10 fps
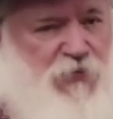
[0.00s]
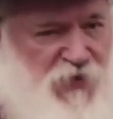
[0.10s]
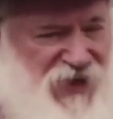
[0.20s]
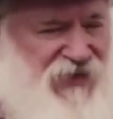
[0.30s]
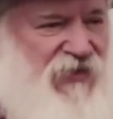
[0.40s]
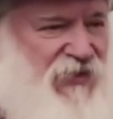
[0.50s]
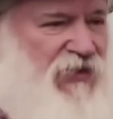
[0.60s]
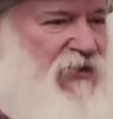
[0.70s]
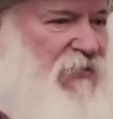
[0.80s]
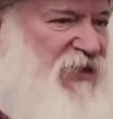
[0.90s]
present
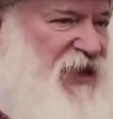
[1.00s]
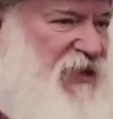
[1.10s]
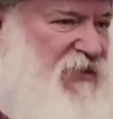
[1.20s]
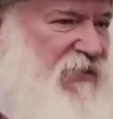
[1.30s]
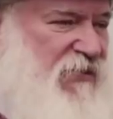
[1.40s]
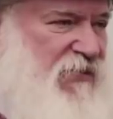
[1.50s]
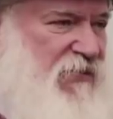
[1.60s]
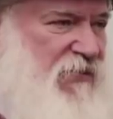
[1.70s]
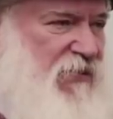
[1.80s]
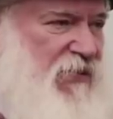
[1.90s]
circumstances,